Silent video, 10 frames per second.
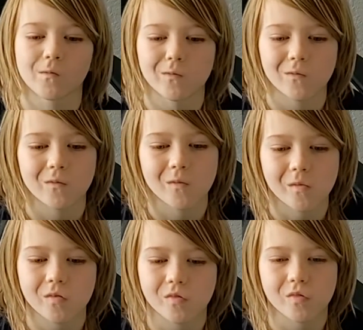
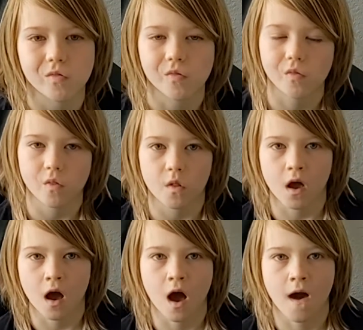between a
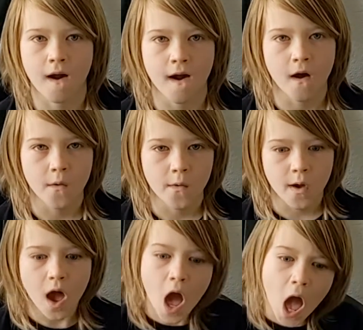gold bar and
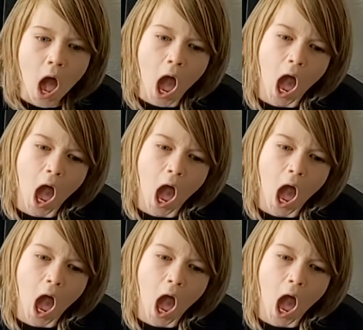a leaf?